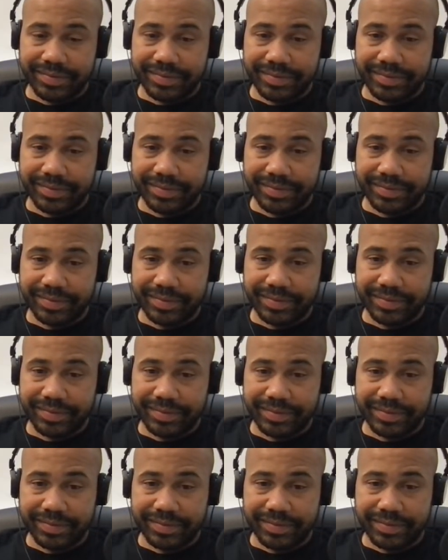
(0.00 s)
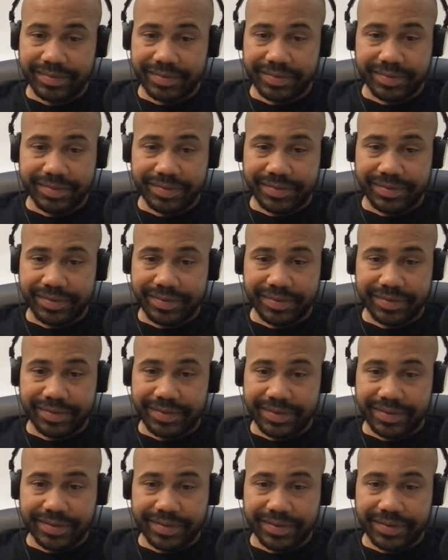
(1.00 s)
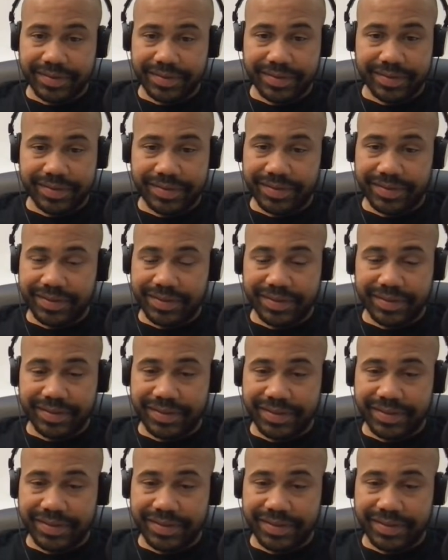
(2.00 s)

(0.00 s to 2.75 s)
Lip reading: [no speech]